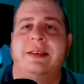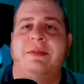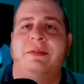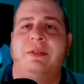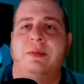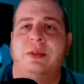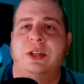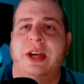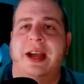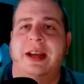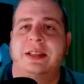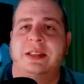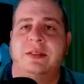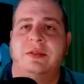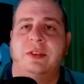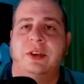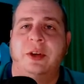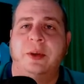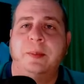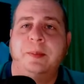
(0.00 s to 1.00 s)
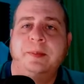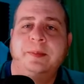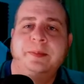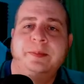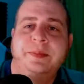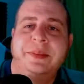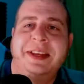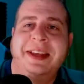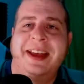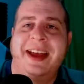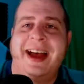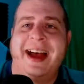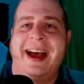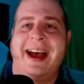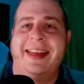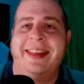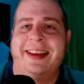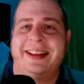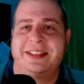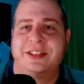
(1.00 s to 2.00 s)
I'm from Jacksonville.
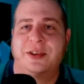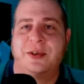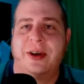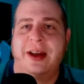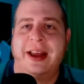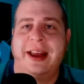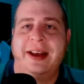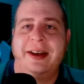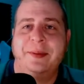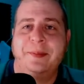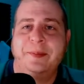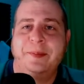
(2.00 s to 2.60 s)
That's great.